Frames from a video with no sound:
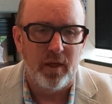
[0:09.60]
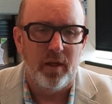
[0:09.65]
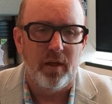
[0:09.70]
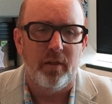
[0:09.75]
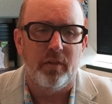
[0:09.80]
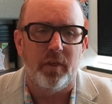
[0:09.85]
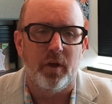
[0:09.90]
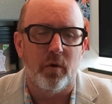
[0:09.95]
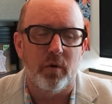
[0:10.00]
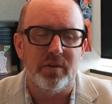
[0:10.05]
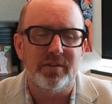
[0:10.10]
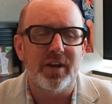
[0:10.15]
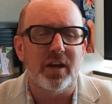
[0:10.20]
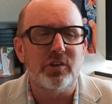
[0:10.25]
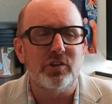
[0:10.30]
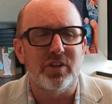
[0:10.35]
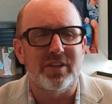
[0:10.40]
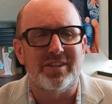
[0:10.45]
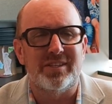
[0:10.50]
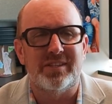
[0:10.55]
There was
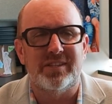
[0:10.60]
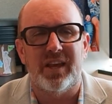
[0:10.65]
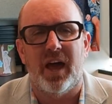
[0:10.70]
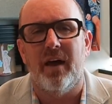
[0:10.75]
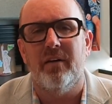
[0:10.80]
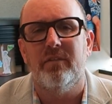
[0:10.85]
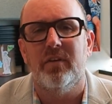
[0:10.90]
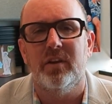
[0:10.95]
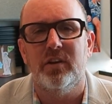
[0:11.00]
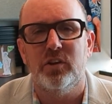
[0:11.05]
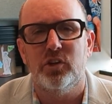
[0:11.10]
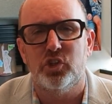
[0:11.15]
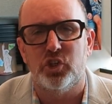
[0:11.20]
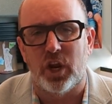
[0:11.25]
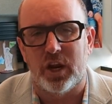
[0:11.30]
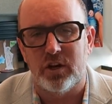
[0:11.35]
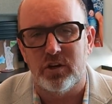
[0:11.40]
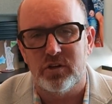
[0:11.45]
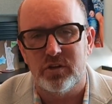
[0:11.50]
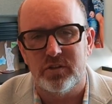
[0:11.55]
actually 7
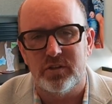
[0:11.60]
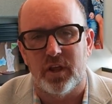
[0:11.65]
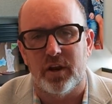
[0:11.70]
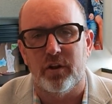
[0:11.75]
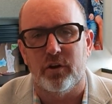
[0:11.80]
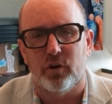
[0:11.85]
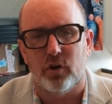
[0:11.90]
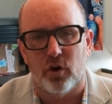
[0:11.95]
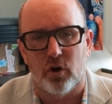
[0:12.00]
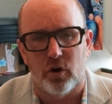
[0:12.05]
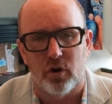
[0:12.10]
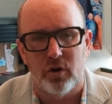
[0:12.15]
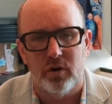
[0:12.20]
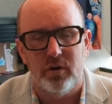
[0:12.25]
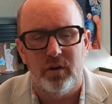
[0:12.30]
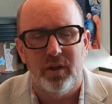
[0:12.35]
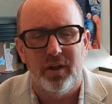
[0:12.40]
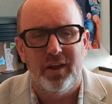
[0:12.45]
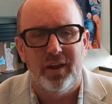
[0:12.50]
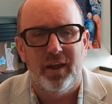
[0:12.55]
changes that
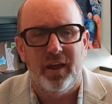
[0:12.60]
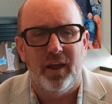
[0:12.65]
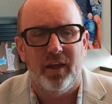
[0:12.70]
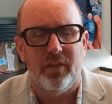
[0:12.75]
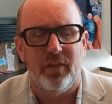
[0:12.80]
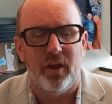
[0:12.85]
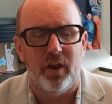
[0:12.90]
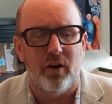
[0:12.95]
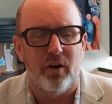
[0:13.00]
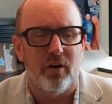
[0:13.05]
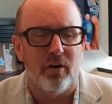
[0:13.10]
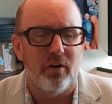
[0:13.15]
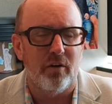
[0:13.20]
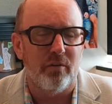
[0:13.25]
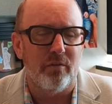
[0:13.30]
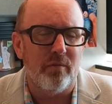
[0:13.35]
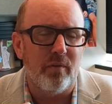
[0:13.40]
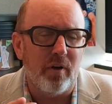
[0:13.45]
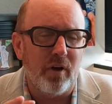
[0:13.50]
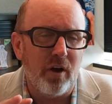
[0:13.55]
occurred. There
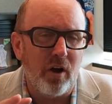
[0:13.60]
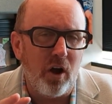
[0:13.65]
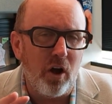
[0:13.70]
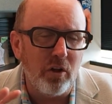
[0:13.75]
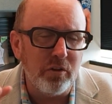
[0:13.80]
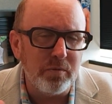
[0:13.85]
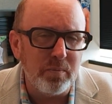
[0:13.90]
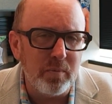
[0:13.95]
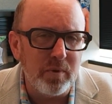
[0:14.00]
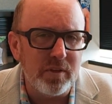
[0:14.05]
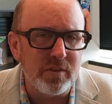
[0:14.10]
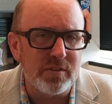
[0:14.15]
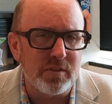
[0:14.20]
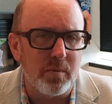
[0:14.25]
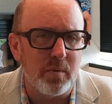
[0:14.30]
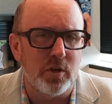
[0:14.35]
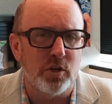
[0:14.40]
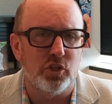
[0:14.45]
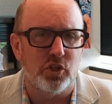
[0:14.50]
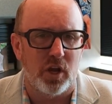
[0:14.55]
are ultimately
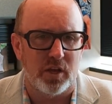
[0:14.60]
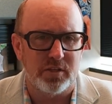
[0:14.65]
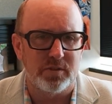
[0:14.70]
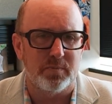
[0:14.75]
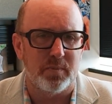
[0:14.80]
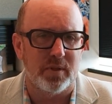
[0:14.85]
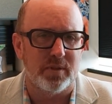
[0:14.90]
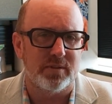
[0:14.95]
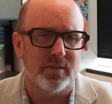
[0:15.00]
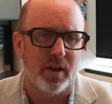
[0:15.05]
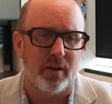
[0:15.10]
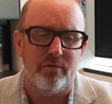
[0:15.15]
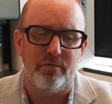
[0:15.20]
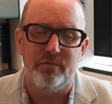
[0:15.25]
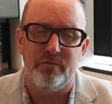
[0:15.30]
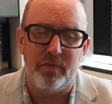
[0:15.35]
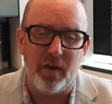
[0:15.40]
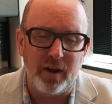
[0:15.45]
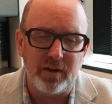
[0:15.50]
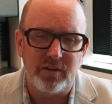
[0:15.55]
some adjustments that
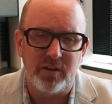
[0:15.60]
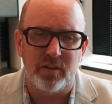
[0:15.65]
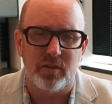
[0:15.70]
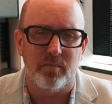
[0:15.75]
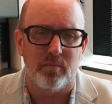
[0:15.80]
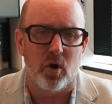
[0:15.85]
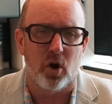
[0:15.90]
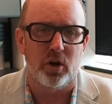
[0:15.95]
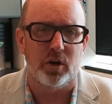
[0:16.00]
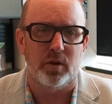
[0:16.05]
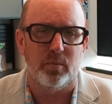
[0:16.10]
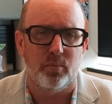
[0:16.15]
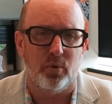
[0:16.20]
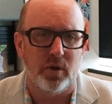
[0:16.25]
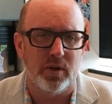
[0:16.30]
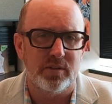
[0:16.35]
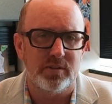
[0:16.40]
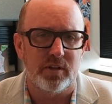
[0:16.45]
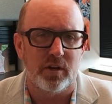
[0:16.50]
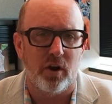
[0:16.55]
affected the
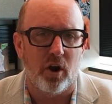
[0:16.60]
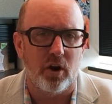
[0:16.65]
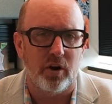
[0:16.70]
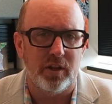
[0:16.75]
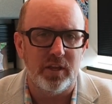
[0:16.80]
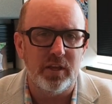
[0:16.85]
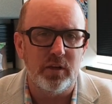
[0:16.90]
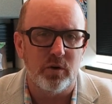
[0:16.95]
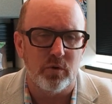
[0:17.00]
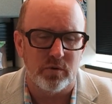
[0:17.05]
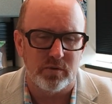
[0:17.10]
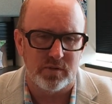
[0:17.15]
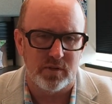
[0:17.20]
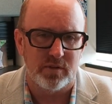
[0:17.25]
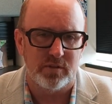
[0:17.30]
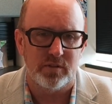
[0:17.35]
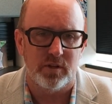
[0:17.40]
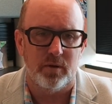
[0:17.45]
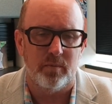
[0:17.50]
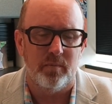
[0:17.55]
marketplace in our
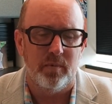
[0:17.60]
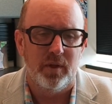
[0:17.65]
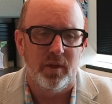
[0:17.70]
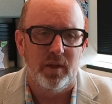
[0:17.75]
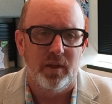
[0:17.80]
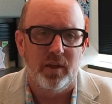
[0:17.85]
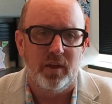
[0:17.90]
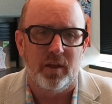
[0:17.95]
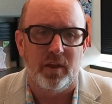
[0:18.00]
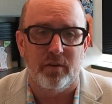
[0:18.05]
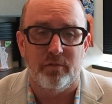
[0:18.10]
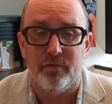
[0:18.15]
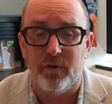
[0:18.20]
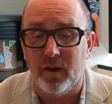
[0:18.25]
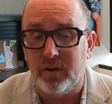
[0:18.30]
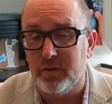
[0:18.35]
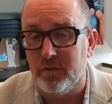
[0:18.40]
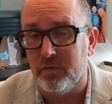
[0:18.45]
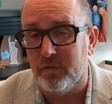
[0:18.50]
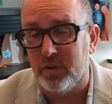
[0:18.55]
ecosystem
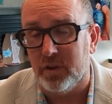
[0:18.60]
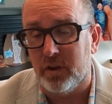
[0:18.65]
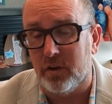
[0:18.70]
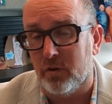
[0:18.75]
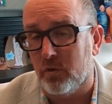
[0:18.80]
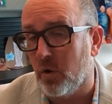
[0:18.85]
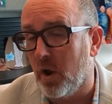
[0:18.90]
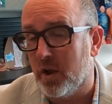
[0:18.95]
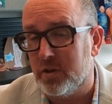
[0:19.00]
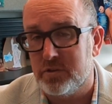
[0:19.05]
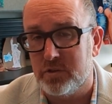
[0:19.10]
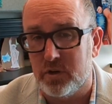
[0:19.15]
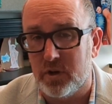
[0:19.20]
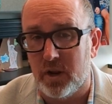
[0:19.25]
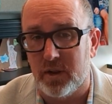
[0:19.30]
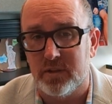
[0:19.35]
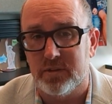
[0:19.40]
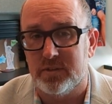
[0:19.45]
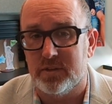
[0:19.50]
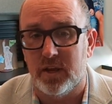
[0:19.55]
effectively across the
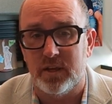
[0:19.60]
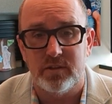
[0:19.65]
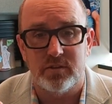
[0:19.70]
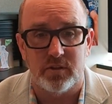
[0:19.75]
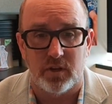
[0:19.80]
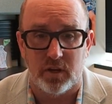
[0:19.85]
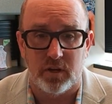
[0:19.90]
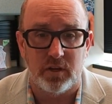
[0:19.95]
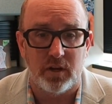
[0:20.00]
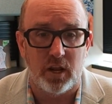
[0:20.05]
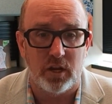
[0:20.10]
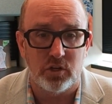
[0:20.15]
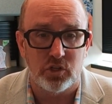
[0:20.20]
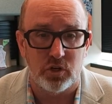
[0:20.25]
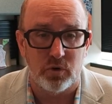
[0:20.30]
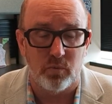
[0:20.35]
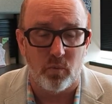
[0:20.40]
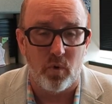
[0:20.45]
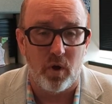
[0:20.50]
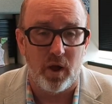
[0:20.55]
United States and
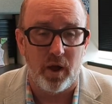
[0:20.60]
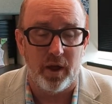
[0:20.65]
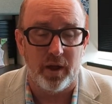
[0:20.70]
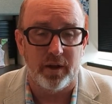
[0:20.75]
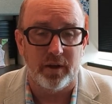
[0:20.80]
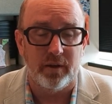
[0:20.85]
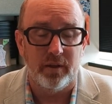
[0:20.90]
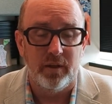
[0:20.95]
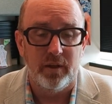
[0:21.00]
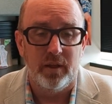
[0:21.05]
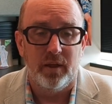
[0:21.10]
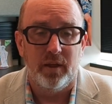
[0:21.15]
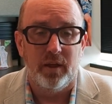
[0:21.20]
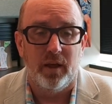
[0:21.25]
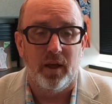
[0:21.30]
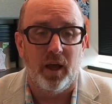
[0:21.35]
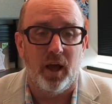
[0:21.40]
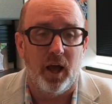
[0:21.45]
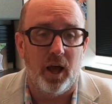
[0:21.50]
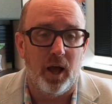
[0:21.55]
nationwide.
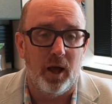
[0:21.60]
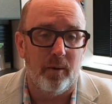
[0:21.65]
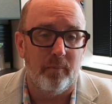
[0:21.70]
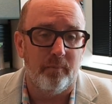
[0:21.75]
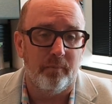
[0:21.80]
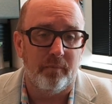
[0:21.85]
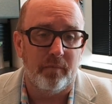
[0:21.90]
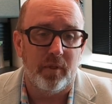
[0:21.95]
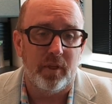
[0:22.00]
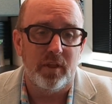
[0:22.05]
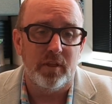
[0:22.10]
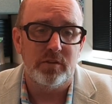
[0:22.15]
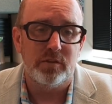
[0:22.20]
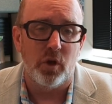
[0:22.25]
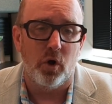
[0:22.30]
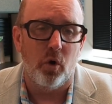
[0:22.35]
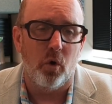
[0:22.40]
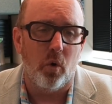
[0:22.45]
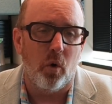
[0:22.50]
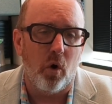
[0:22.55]

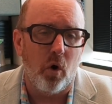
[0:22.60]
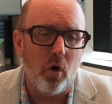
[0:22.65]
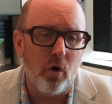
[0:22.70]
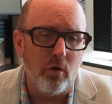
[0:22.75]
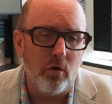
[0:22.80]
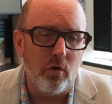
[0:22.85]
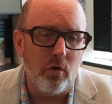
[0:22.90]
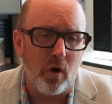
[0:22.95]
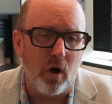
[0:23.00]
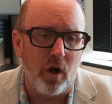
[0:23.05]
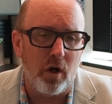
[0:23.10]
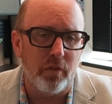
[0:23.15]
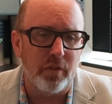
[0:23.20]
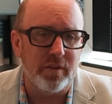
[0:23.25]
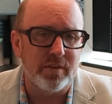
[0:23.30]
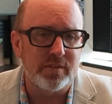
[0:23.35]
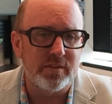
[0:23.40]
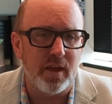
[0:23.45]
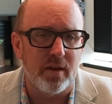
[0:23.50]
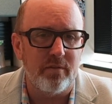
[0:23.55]
So overall,
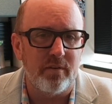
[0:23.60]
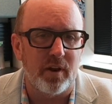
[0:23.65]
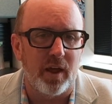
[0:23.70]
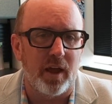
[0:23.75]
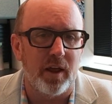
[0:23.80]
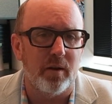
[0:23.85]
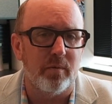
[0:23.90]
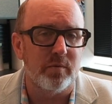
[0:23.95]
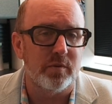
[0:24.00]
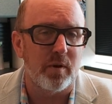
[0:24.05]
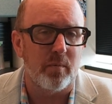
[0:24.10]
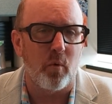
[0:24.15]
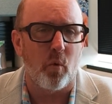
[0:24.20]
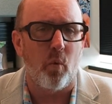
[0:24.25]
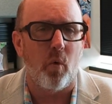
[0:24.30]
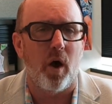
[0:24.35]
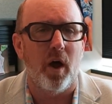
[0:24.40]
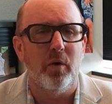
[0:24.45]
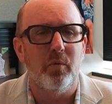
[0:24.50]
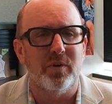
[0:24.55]
these 7 items, number
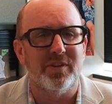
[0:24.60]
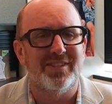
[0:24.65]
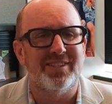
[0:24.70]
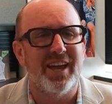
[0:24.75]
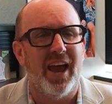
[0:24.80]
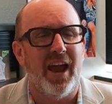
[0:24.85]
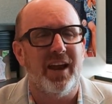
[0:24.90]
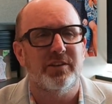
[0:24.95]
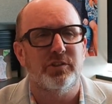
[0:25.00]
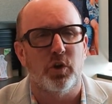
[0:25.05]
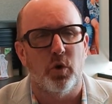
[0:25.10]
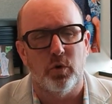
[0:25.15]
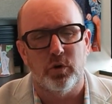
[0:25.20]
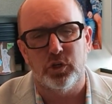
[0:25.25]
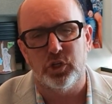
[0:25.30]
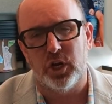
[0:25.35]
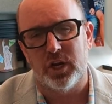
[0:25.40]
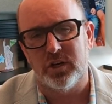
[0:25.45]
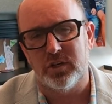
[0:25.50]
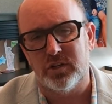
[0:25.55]
one was tax
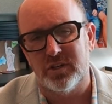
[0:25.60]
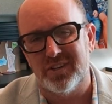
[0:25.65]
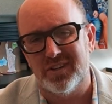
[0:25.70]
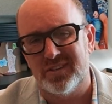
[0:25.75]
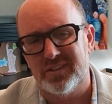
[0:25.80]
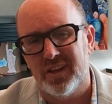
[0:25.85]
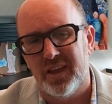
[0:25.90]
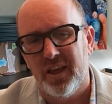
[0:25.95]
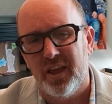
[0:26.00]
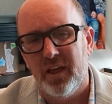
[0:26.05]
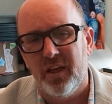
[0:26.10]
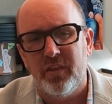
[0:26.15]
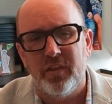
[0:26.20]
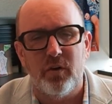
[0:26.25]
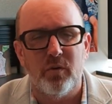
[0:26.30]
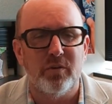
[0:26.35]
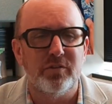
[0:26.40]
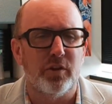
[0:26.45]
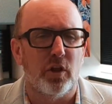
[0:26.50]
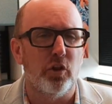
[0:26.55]
code changes.
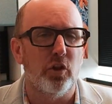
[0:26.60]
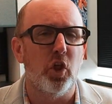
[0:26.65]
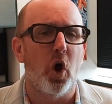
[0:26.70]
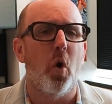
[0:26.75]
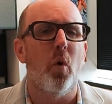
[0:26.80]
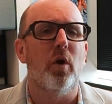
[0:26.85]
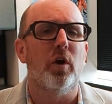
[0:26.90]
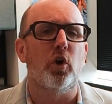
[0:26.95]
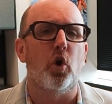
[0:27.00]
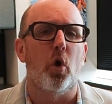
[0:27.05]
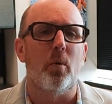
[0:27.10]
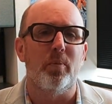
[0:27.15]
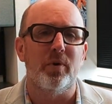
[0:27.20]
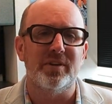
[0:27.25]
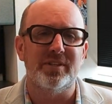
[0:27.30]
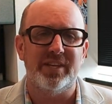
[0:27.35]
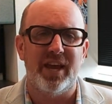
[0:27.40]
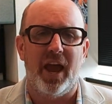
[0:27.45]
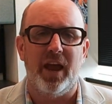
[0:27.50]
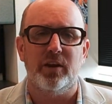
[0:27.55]
There was a lower
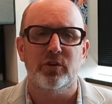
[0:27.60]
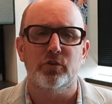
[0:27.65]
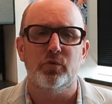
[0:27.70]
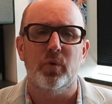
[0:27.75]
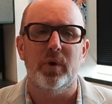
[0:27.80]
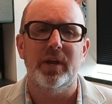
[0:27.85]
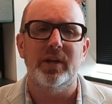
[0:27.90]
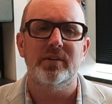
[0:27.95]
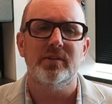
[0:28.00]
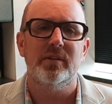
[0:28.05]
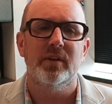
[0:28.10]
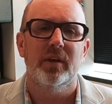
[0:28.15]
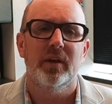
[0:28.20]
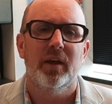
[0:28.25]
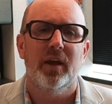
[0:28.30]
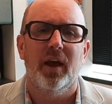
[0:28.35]
corporate tax rate.